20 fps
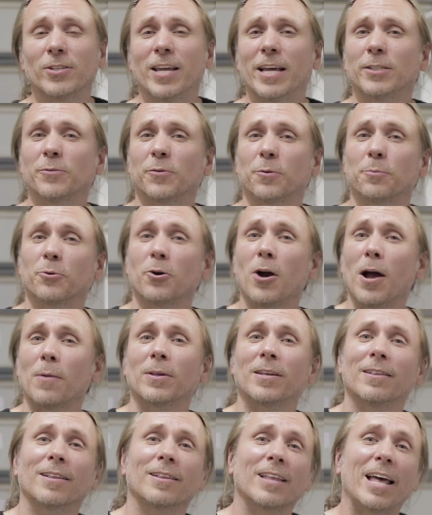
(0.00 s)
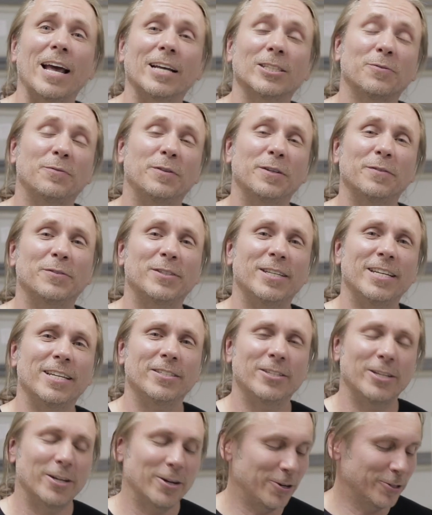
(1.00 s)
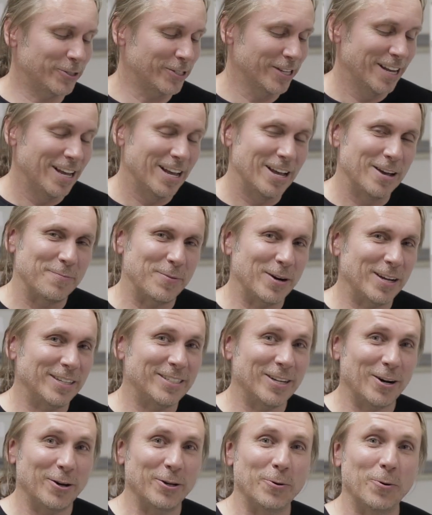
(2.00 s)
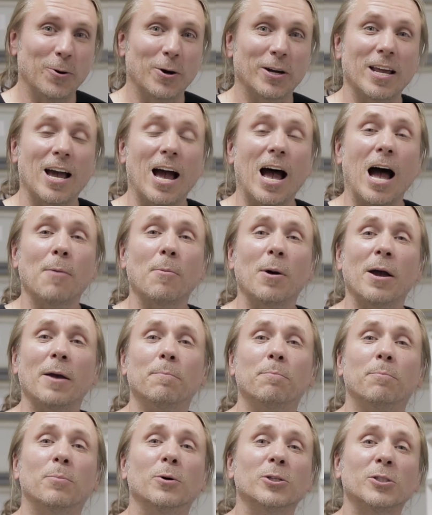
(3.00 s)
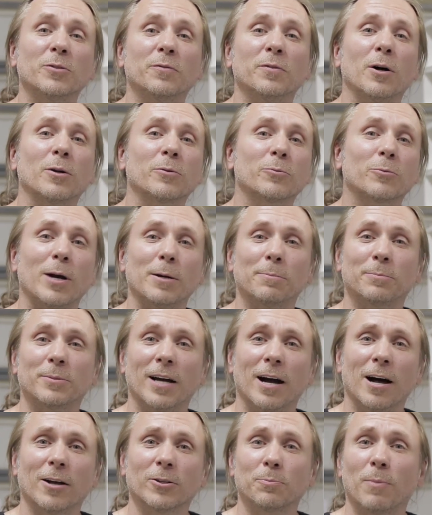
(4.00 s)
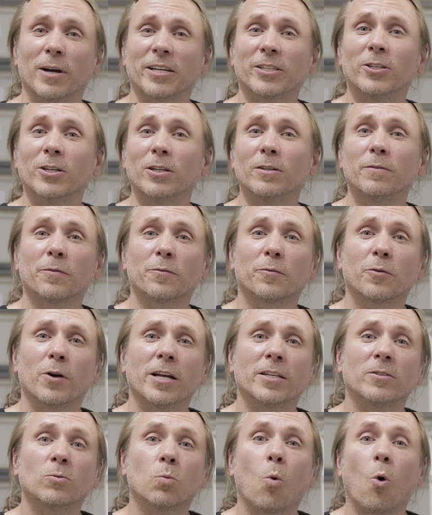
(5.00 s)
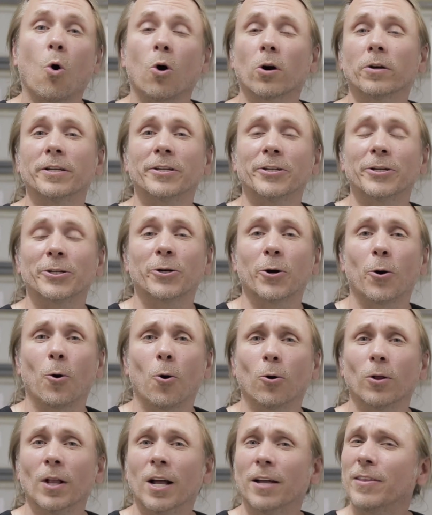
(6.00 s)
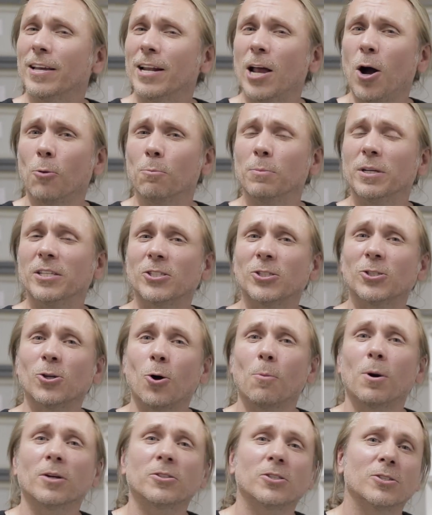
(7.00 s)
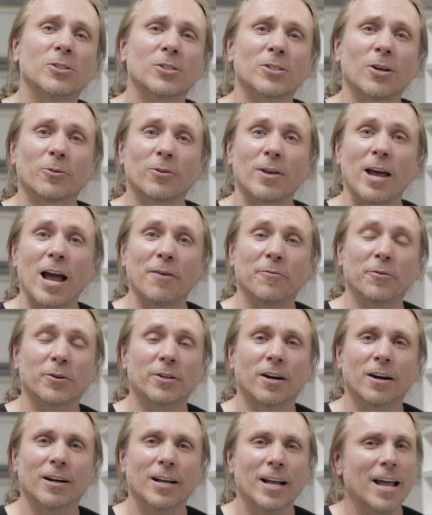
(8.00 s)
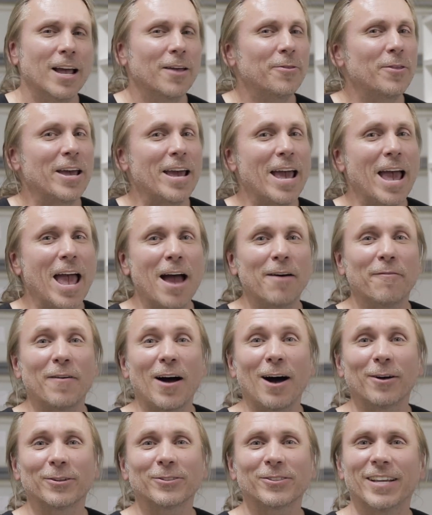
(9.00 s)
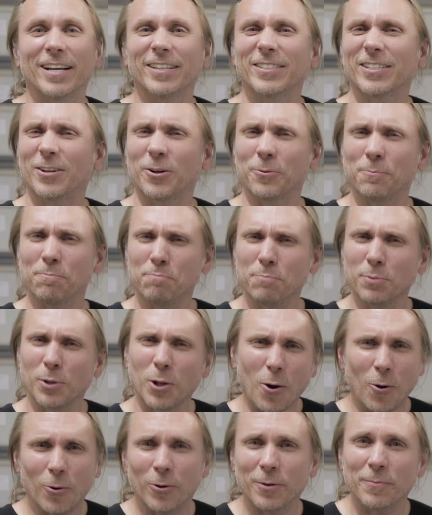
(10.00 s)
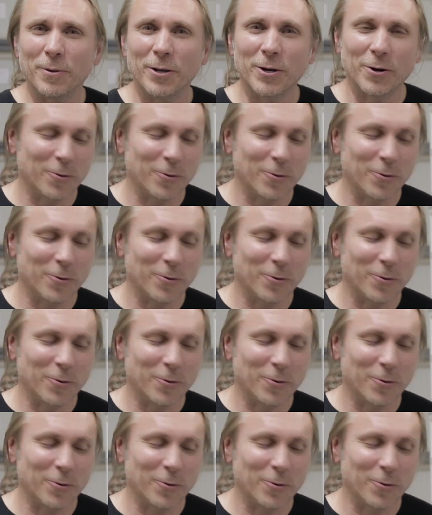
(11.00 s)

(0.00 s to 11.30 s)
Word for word: snakes for probably the last 15 years. But I tell you what, I'm at Bushveld Reptiles by good friend Warren and Nicole that helped me so much in South Africa, and they have house snakes that are blowing me